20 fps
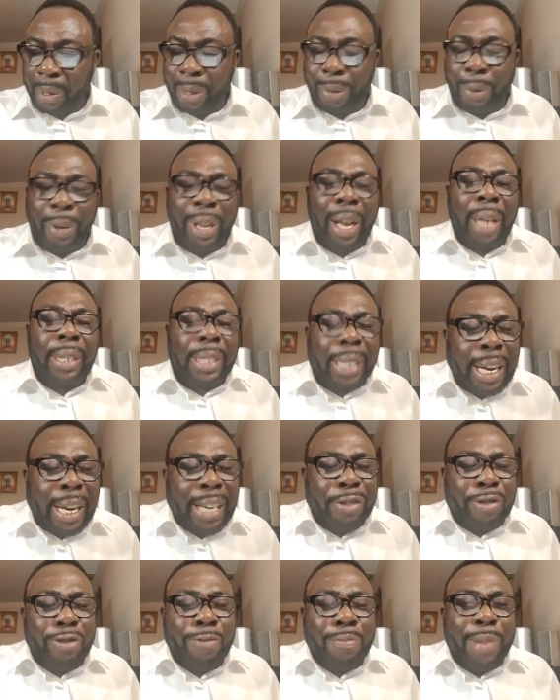We are
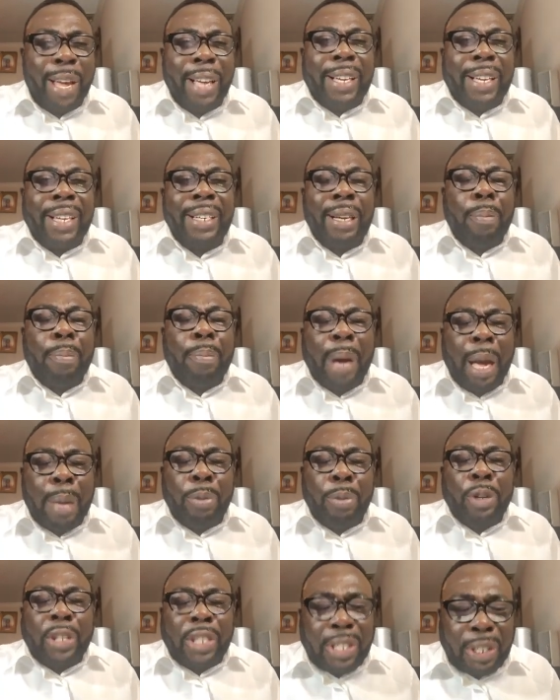trying to make the
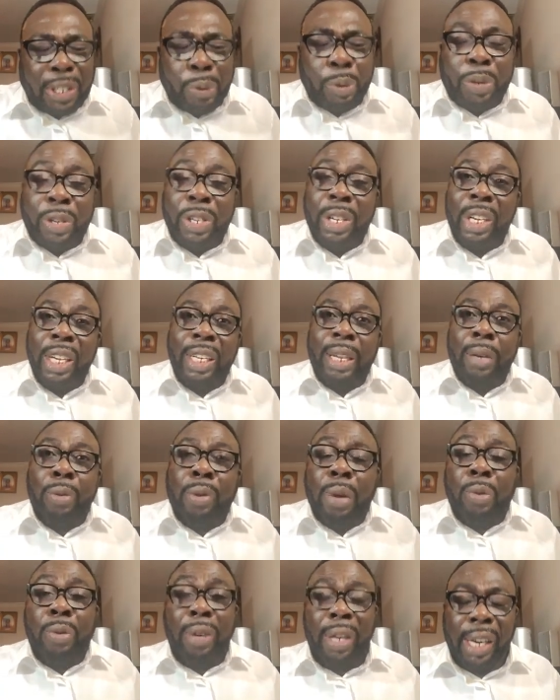Bible suit the
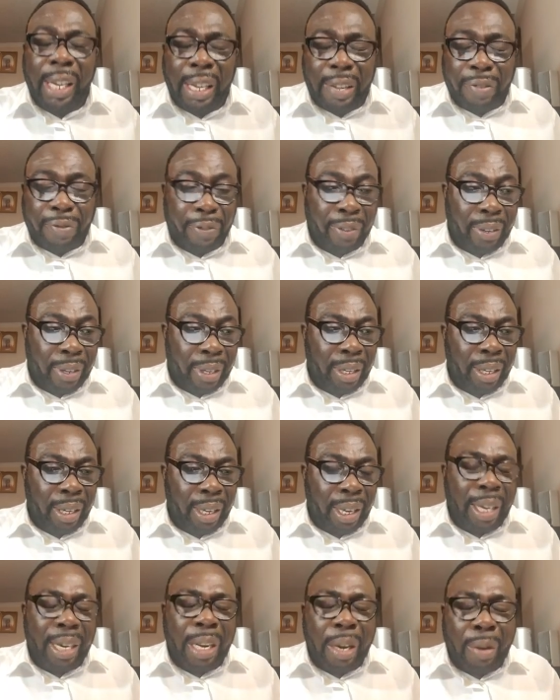way we live
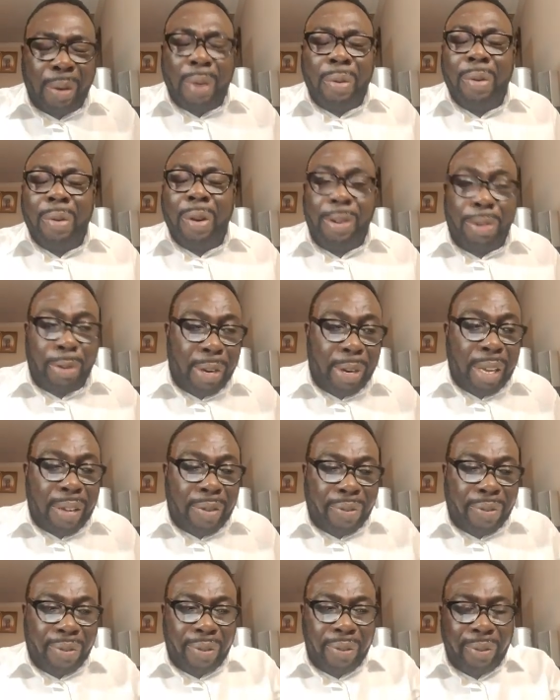and the way we want to
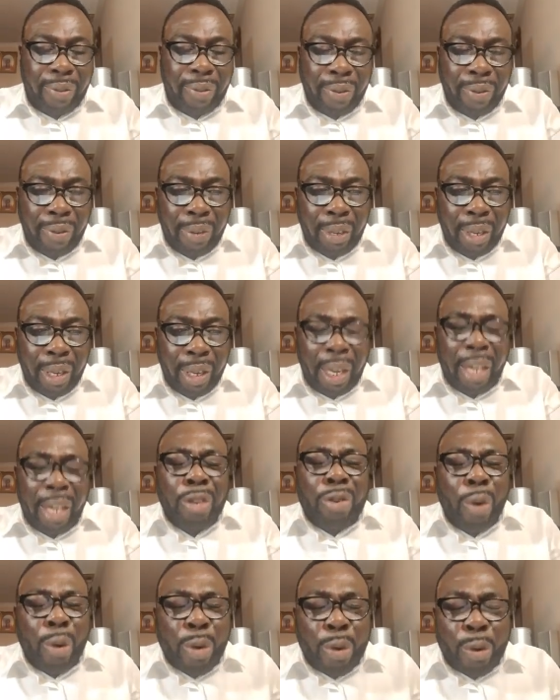live. And
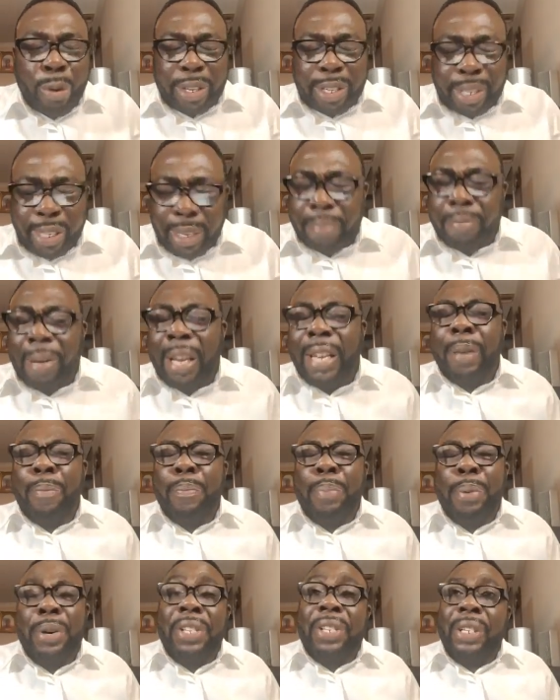so you see many
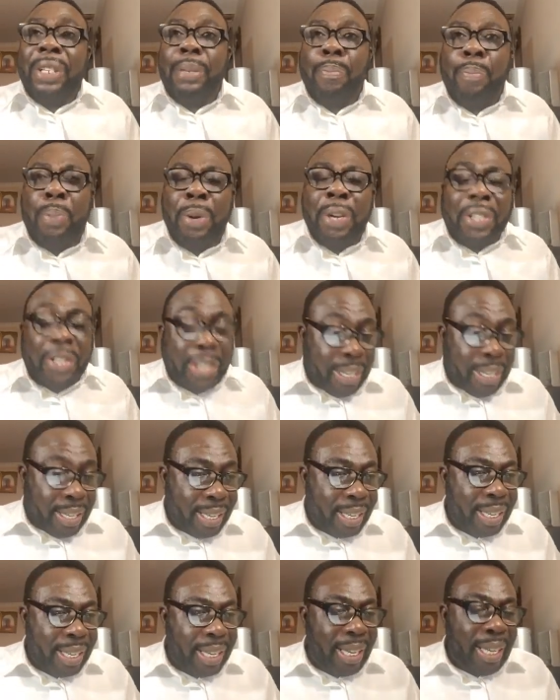preachers preaching
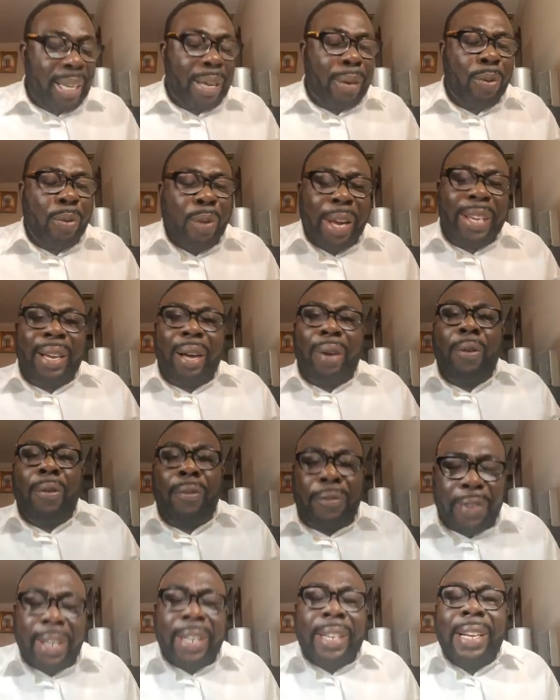in a way that will
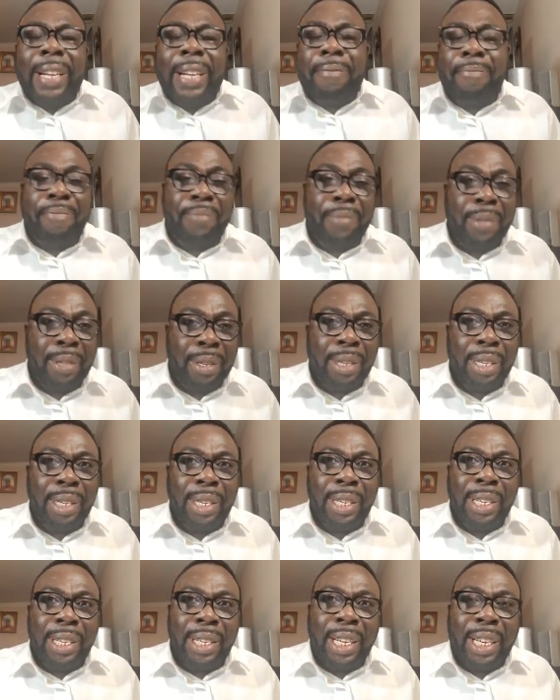fit them,
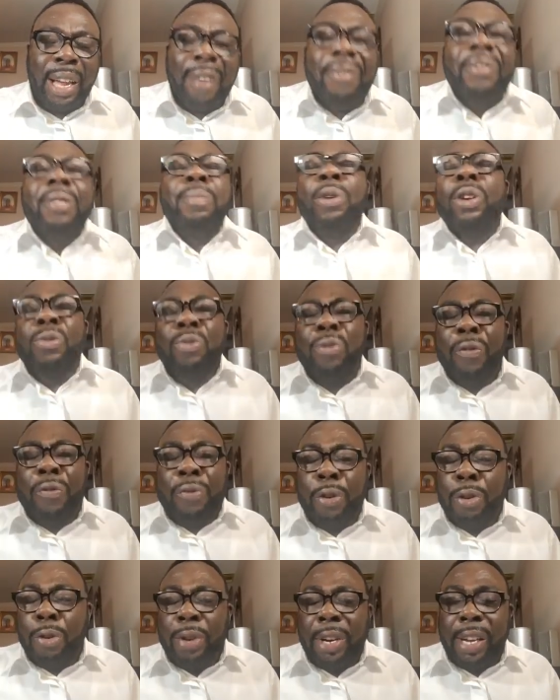that everybody will
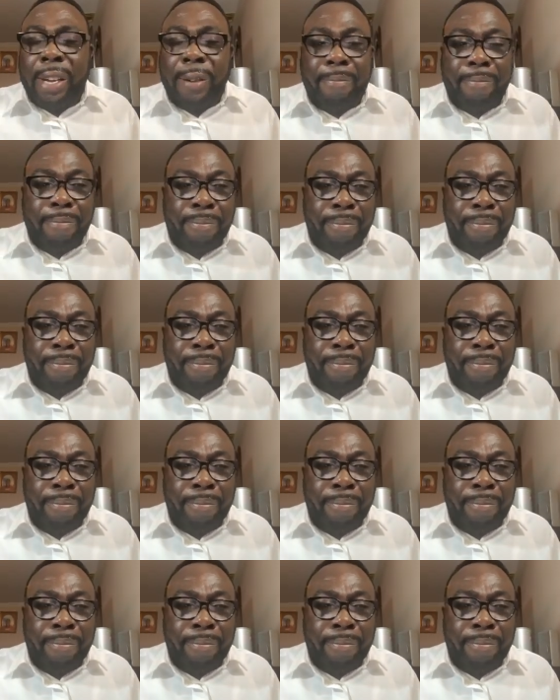follow them.